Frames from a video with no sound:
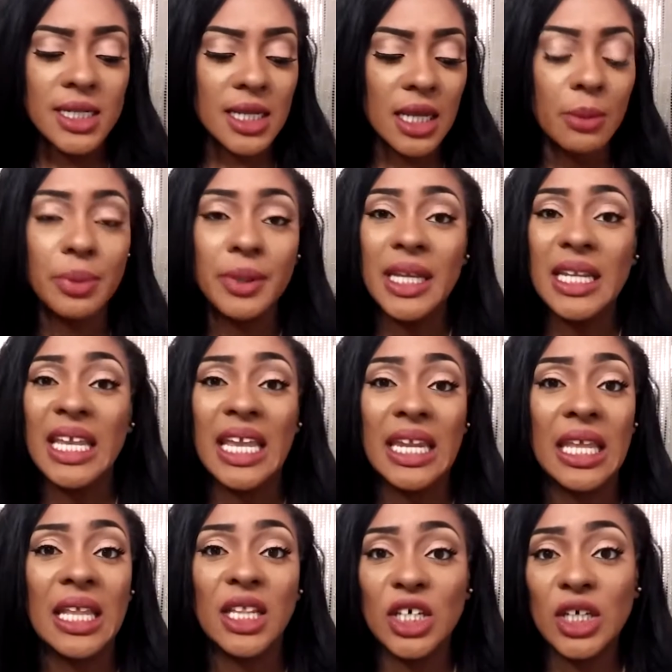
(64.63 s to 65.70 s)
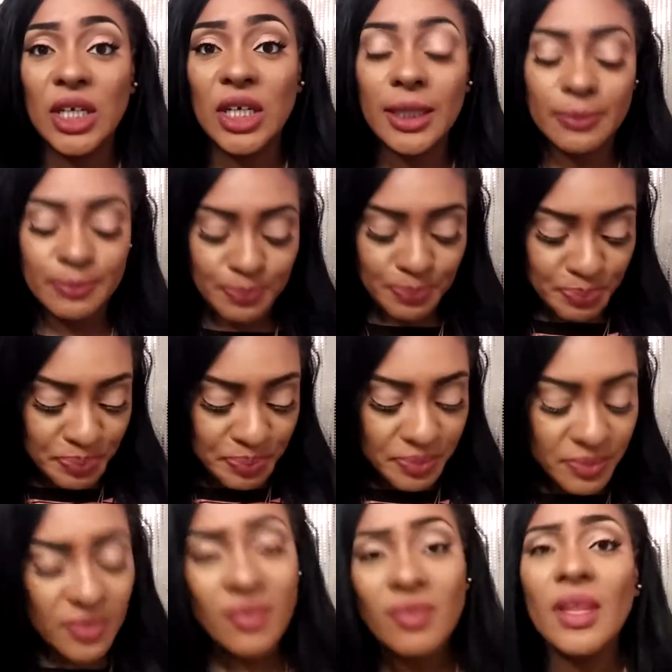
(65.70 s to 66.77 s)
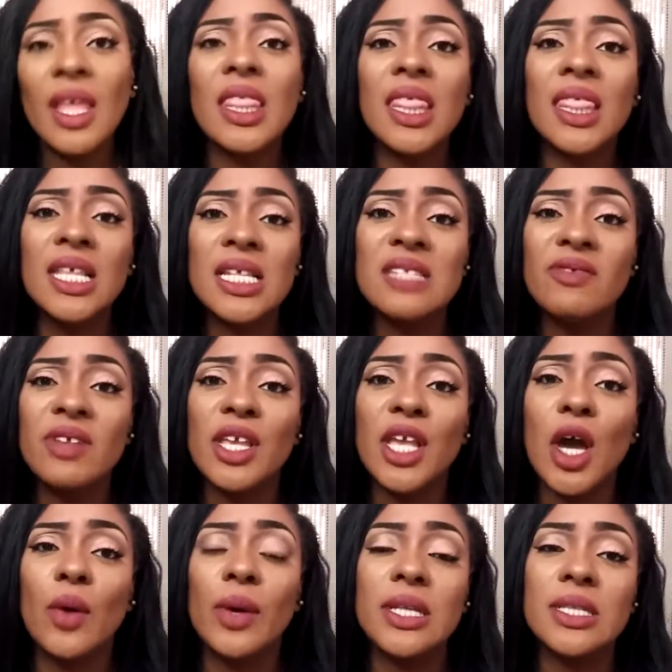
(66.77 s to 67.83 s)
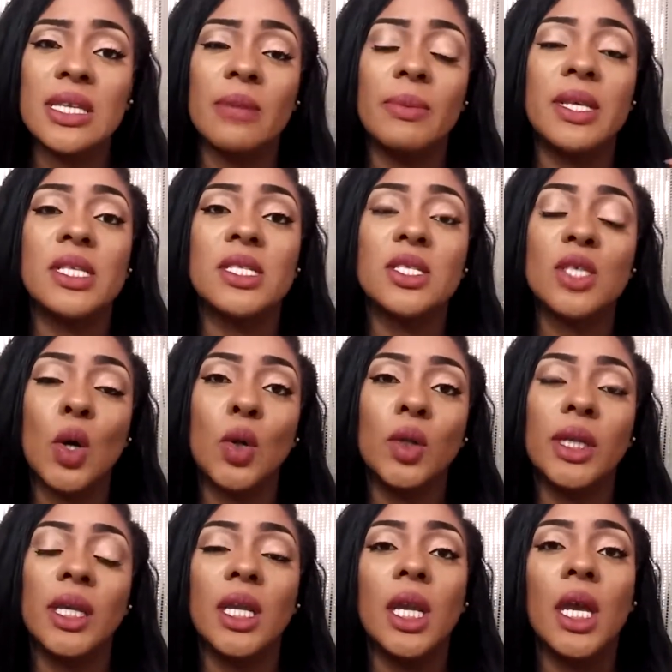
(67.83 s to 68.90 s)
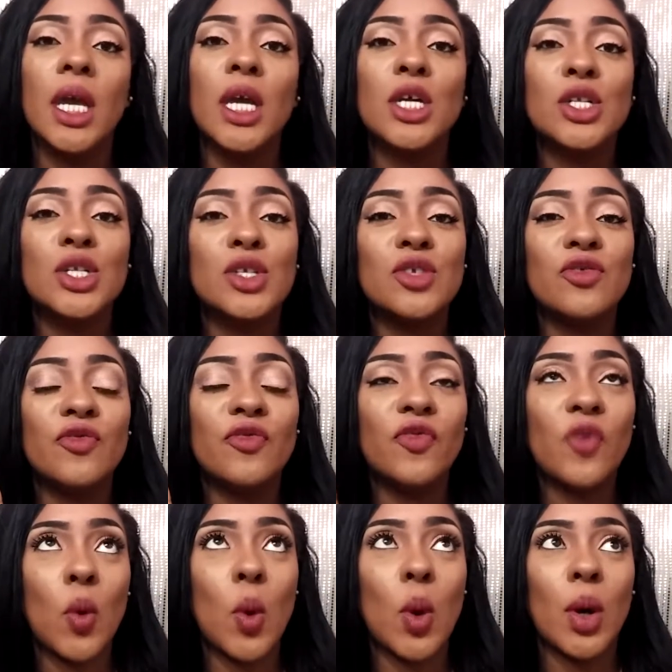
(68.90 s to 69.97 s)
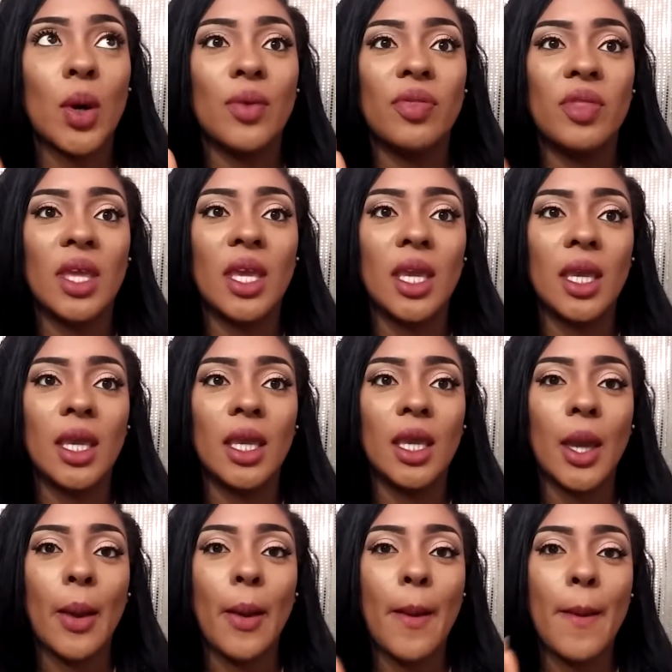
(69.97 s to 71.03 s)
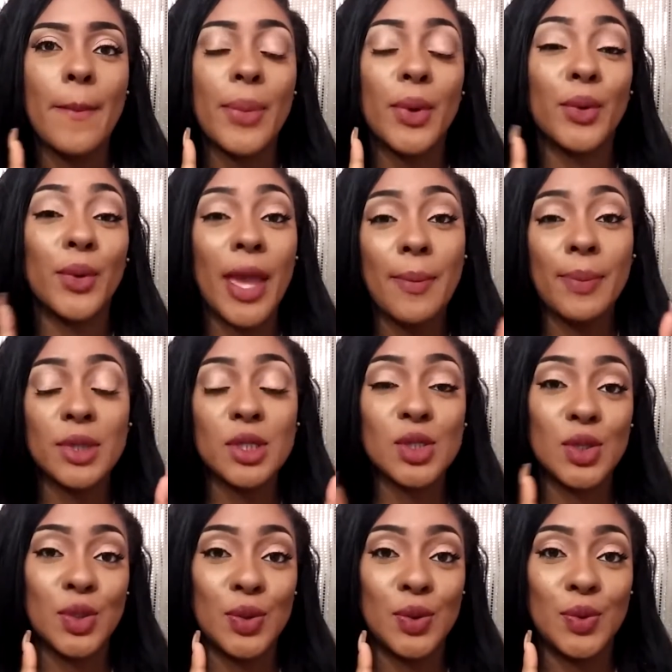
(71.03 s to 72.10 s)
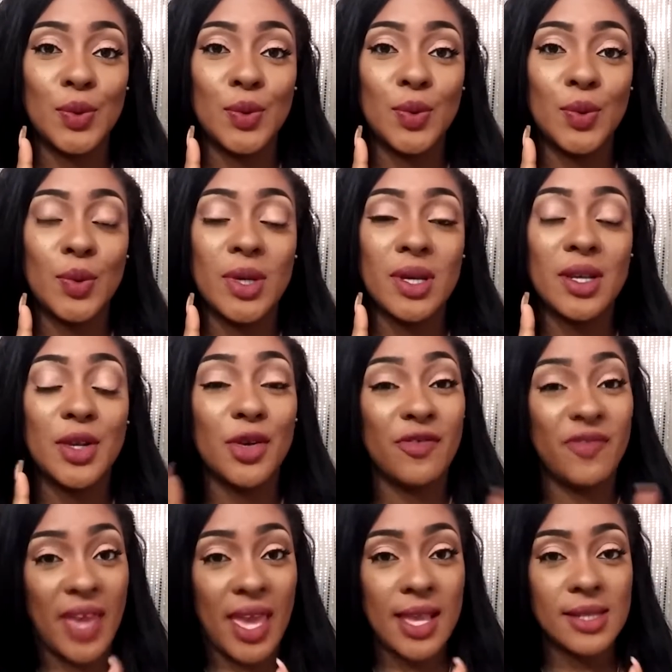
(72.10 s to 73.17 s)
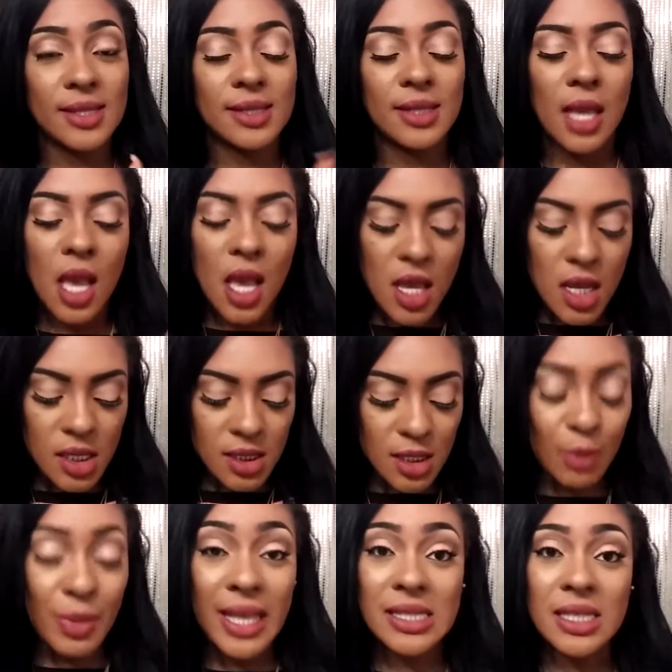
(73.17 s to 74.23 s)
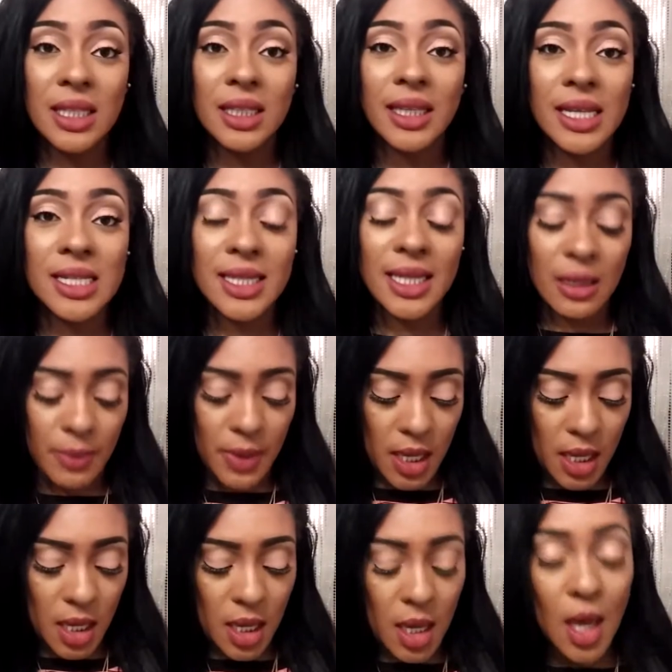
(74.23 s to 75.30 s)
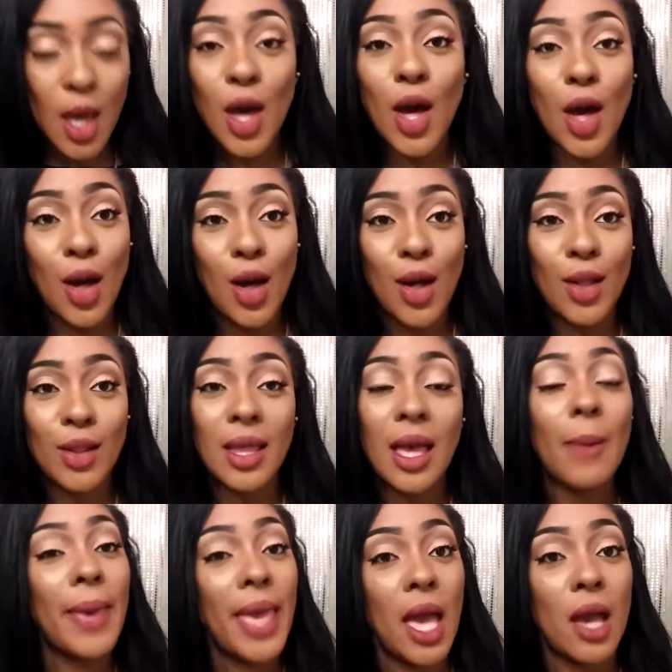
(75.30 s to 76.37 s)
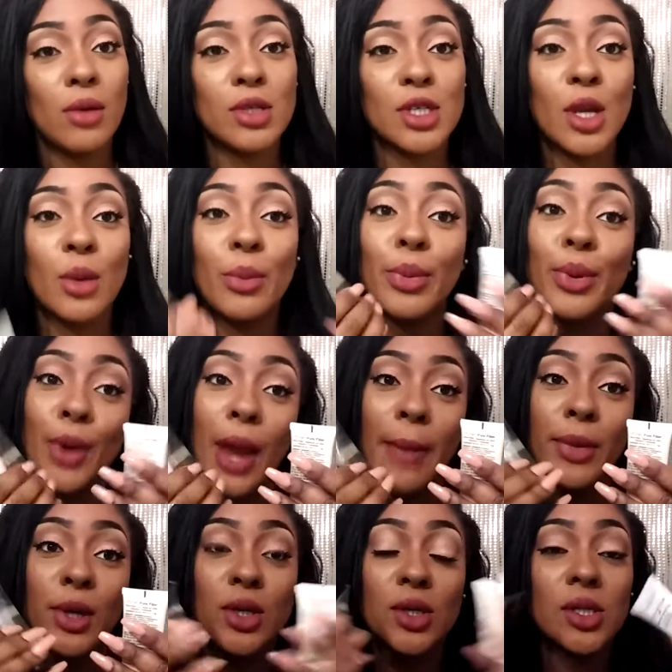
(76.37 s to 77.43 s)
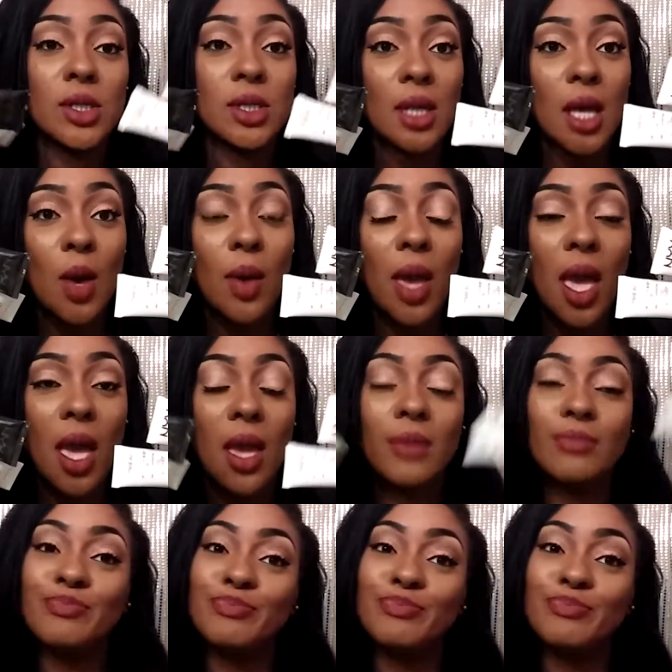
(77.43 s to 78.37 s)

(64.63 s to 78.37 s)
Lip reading: to complete any look. This video is going to be solely for the prep to your face. So basically it's going to be all about primers, okay?